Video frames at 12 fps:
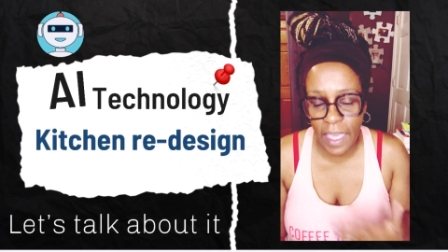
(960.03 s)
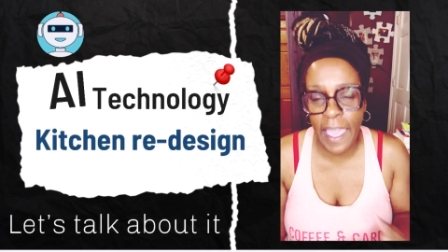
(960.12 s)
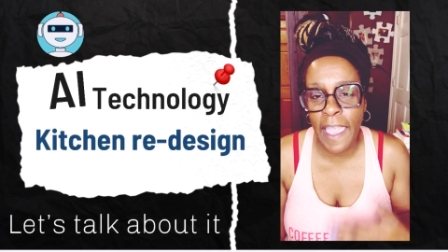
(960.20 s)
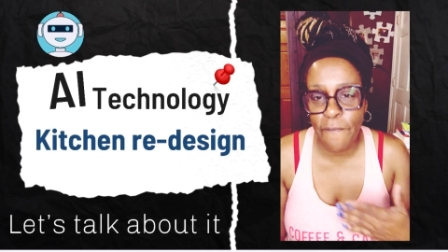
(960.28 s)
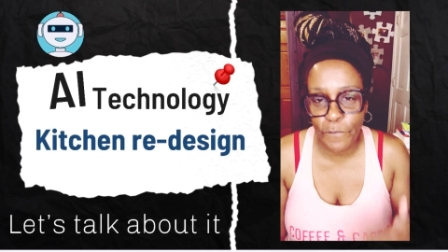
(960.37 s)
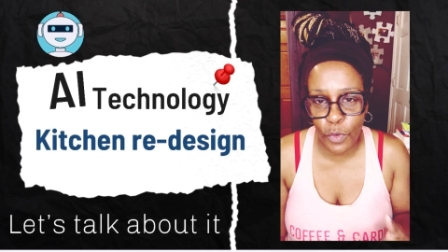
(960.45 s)

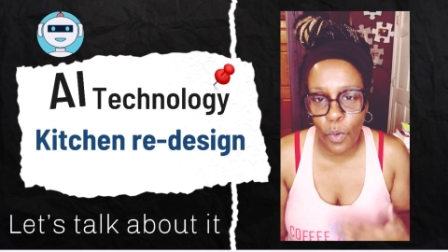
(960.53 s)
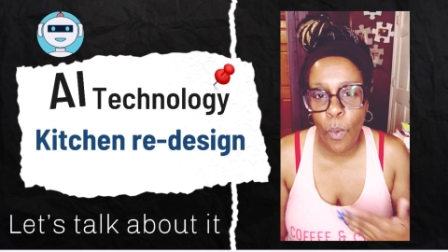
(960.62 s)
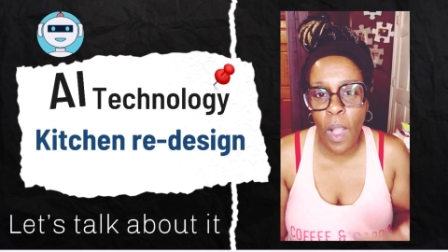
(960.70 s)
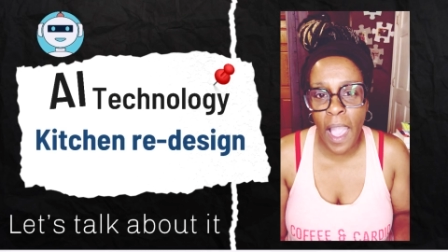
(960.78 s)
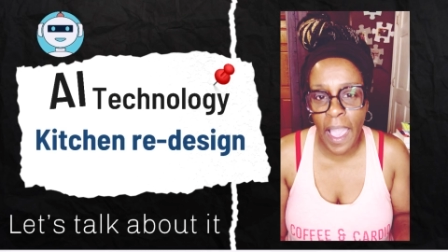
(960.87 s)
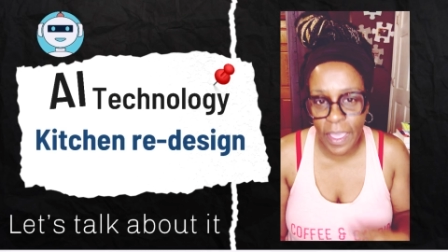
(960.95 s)
After a
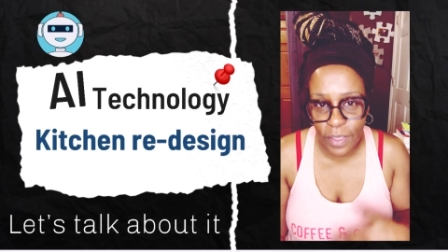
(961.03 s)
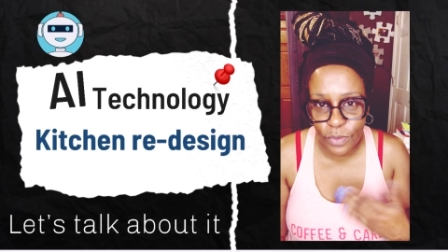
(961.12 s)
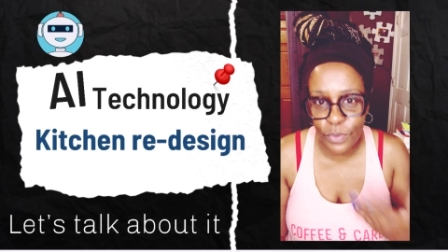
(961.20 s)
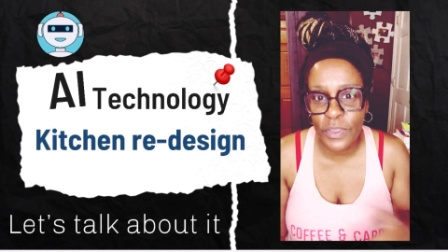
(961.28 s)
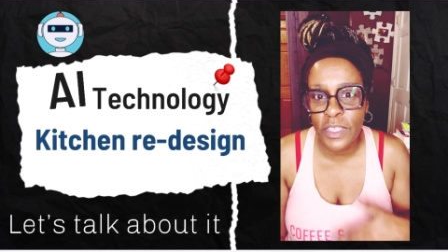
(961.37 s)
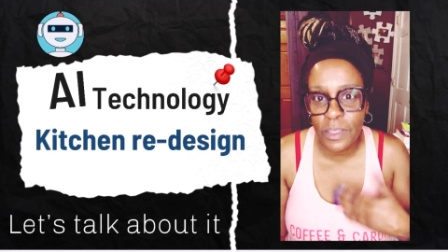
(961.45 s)
while,
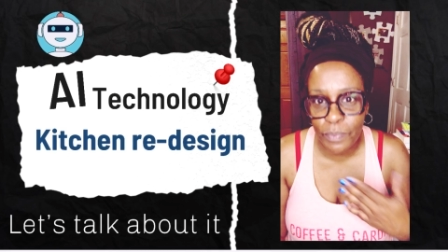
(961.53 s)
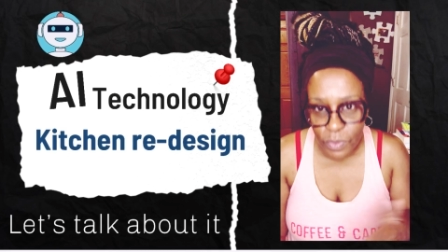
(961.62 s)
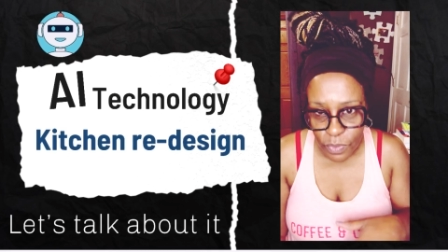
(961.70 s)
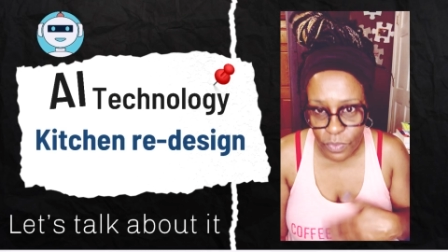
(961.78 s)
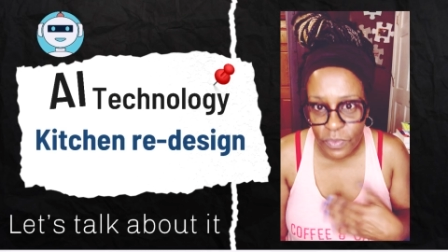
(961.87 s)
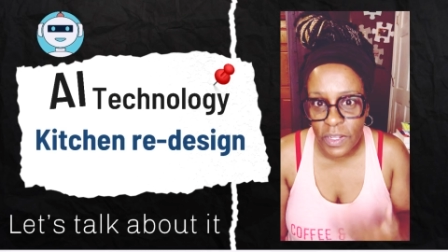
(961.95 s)
you keep
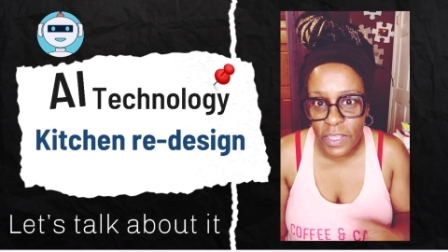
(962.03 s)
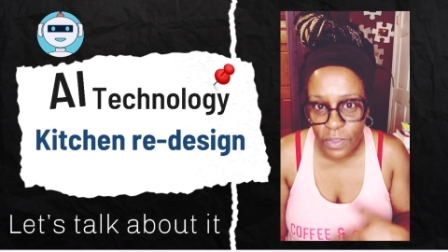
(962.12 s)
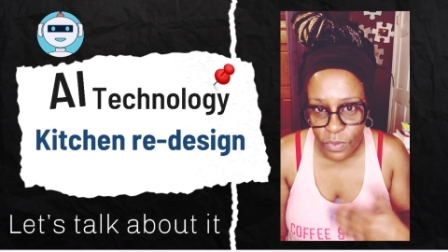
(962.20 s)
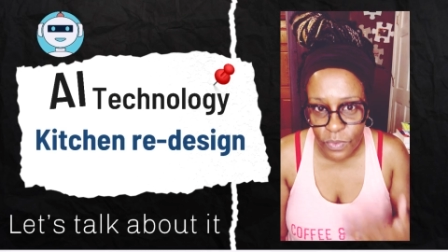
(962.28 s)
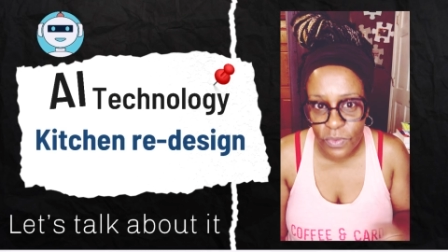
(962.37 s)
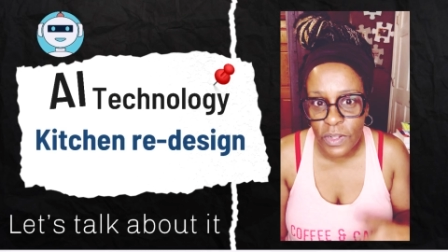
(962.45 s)
using it,
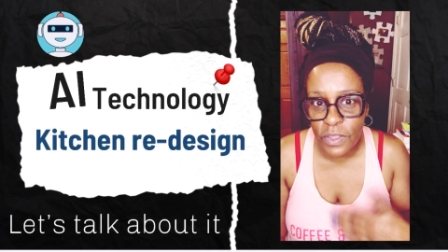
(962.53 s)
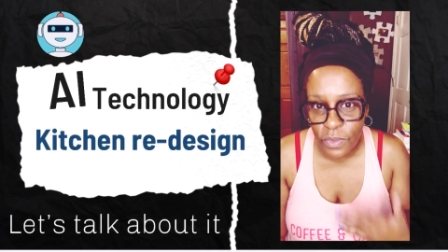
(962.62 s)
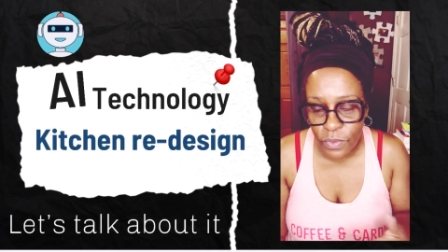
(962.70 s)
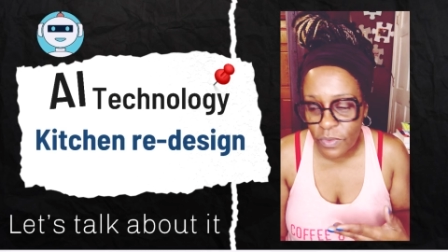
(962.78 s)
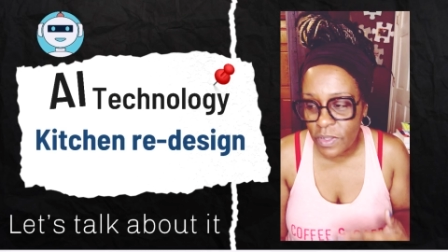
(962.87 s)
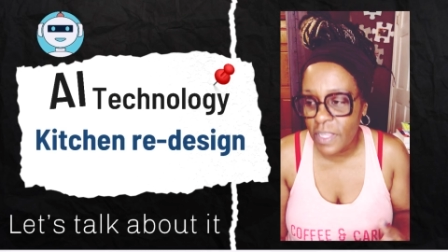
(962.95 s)

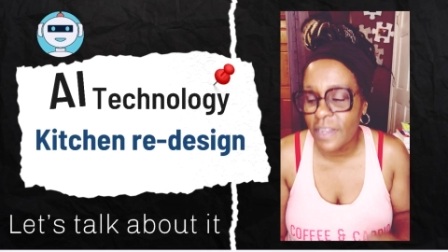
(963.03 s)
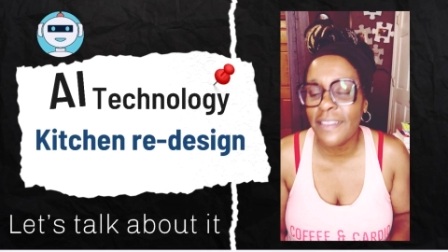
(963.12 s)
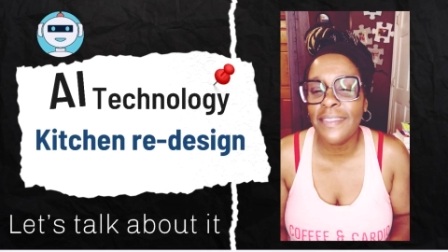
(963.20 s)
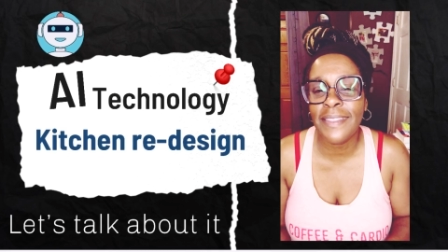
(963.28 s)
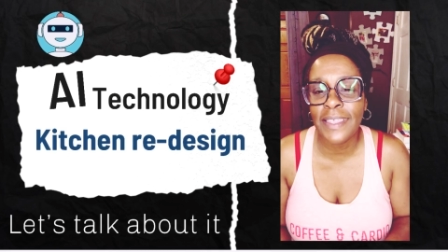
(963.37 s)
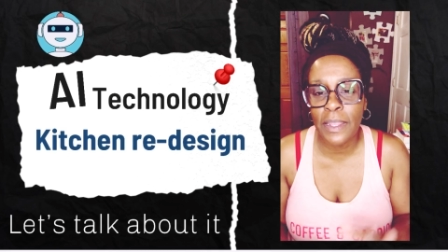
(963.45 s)

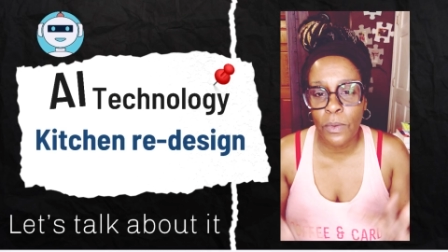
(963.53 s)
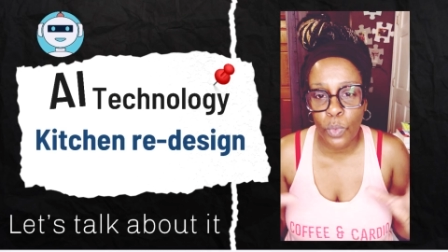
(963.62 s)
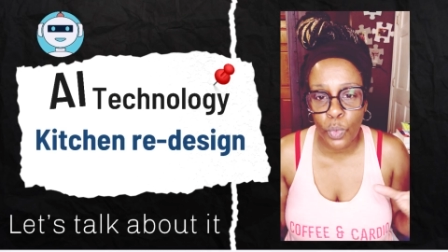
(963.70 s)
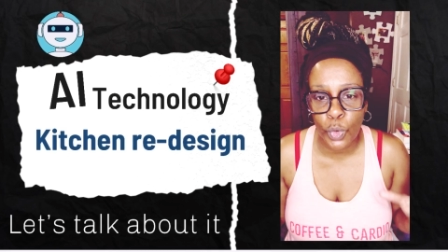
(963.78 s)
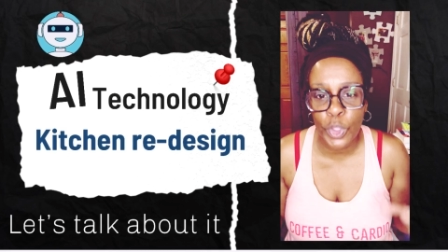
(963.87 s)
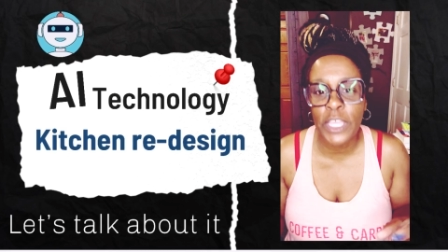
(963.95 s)
then it
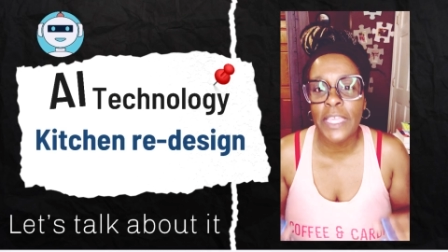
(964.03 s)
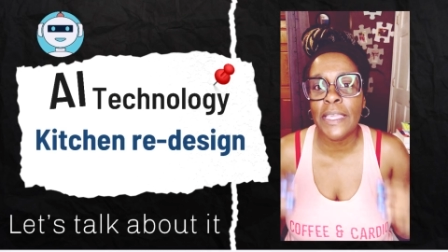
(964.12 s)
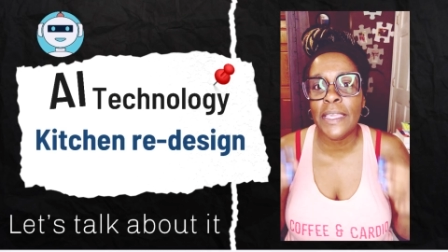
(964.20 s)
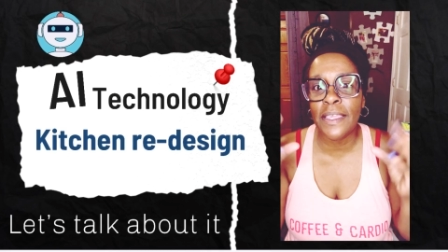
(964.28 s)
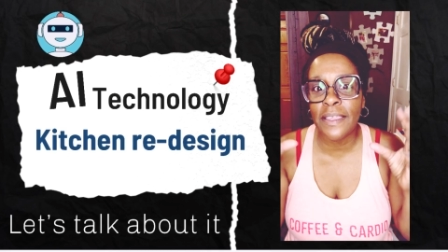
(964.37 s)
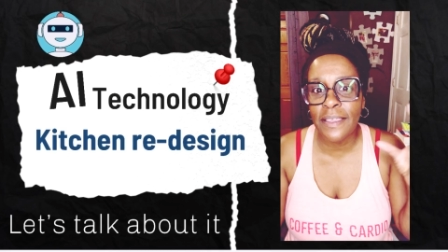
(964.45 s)

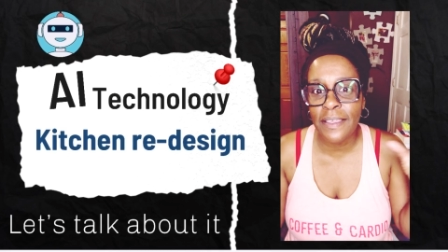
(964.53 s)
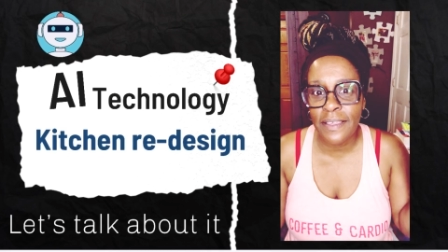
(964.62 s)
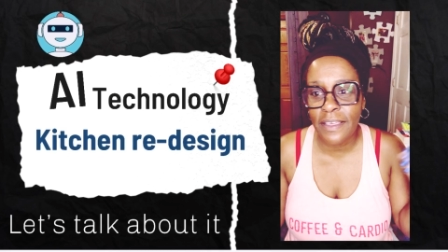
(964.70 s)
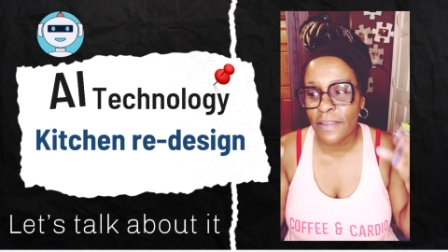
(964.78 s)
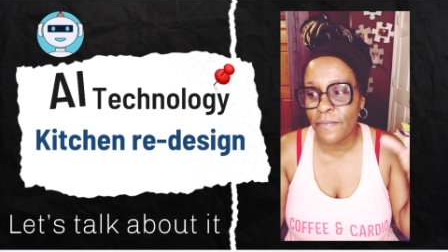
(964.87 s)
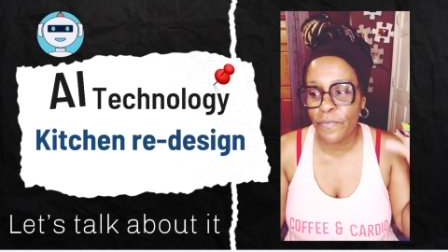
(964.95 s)

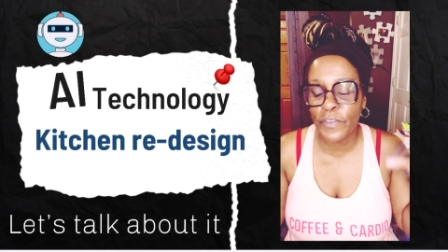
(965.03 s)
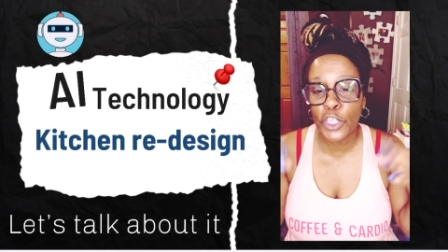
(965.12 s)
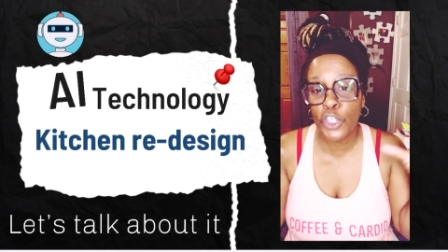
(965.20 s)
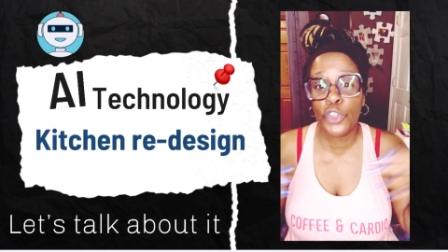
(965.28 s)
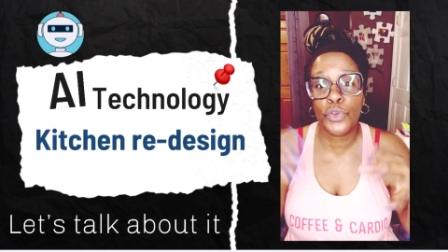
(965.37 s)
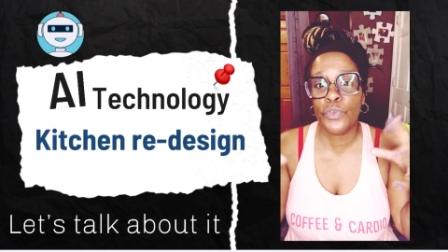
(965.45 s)

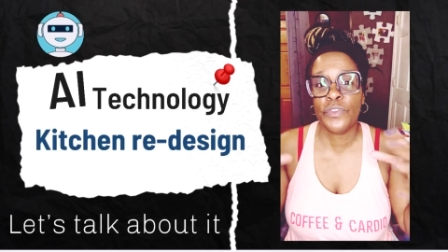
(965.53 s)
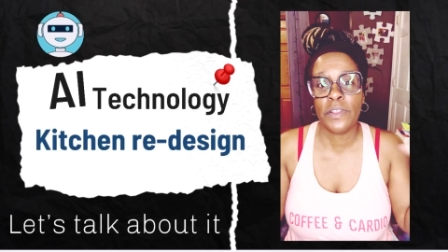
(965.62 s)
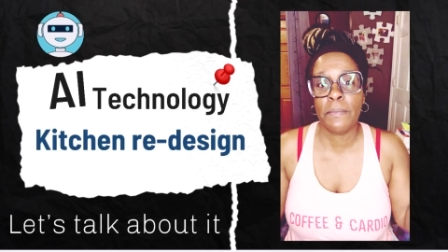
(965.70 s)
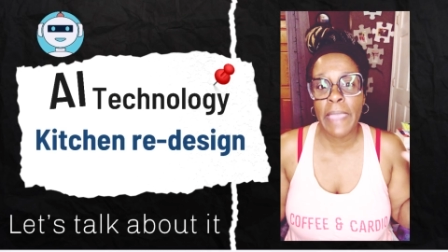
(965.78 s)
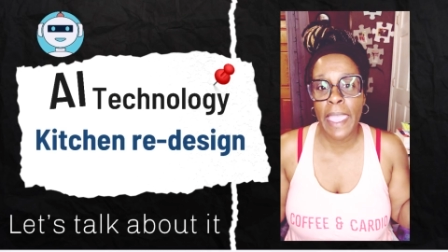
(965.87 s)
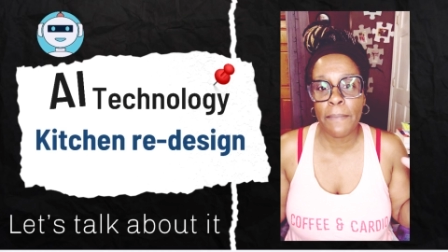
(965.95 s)
reconfigures
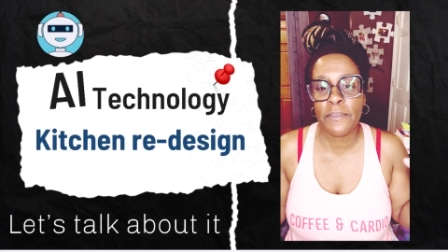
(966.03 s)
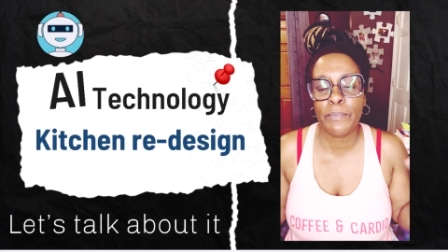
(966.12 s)
and maps.